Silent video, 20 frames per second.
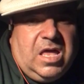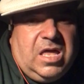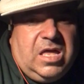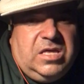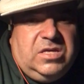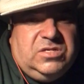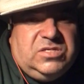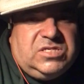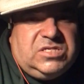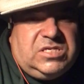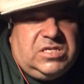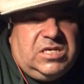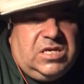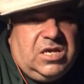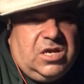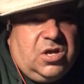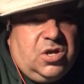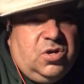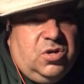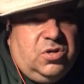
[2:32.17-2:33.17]
you see a
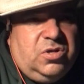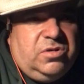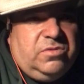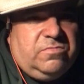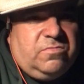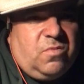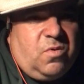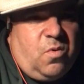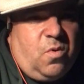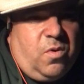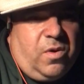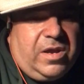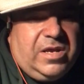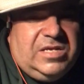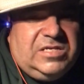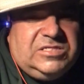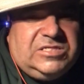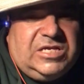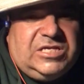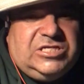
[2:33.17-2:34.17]
good
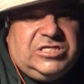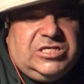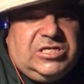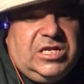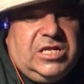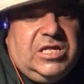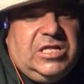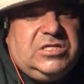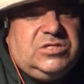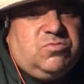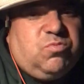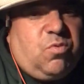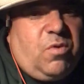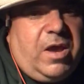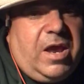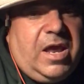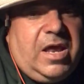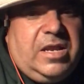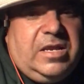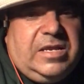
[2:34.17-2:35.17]
organization and it's
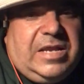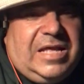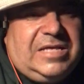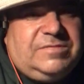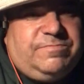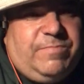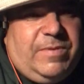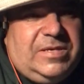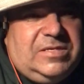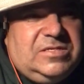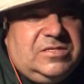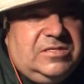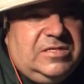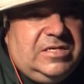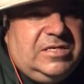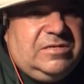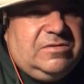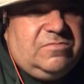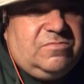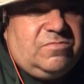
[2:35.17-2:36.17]
ran. That's
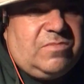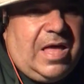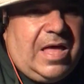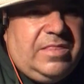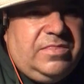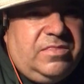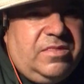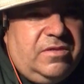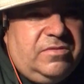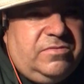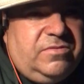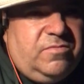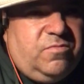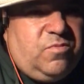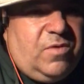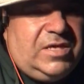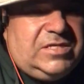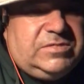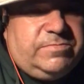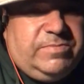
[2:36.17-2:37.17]
basically the
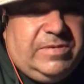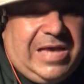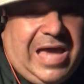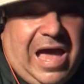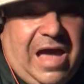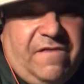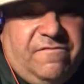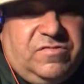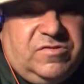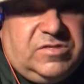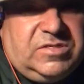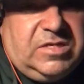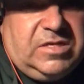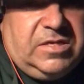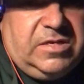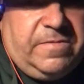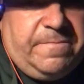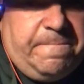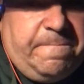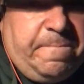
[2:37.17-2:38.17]
recipe I've seen.
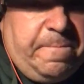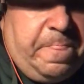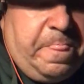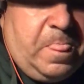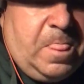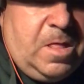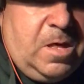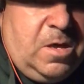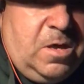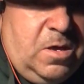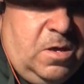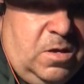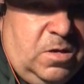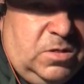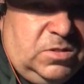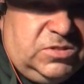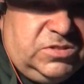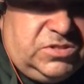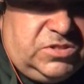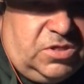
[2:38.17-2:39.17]

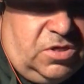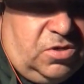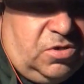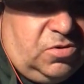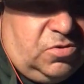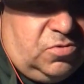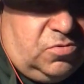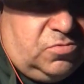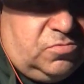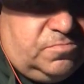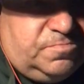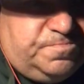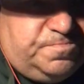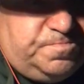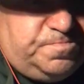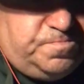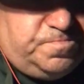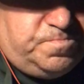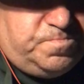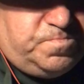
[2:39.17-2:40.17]
So
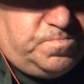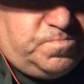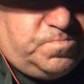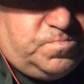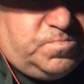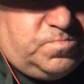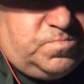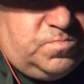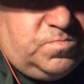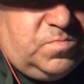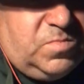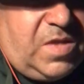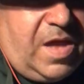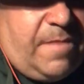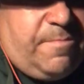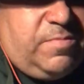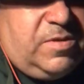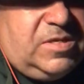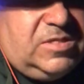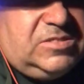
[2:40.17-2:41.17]

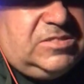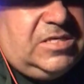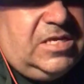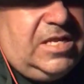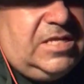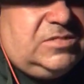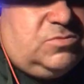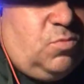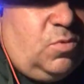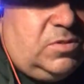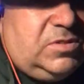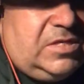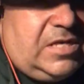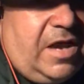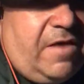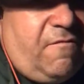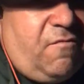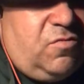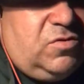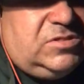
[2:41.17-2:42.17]
that being said, that's one thing
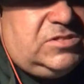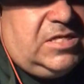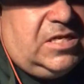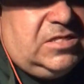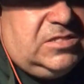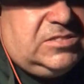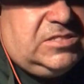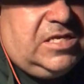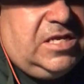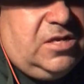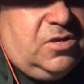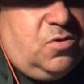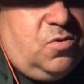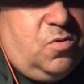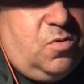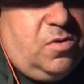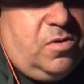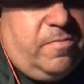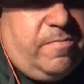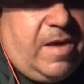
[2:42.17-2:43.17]
I've always said. Let's get a
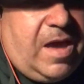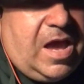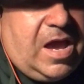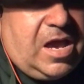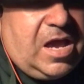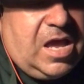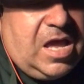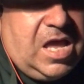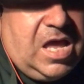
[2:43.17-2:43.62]
quarterback,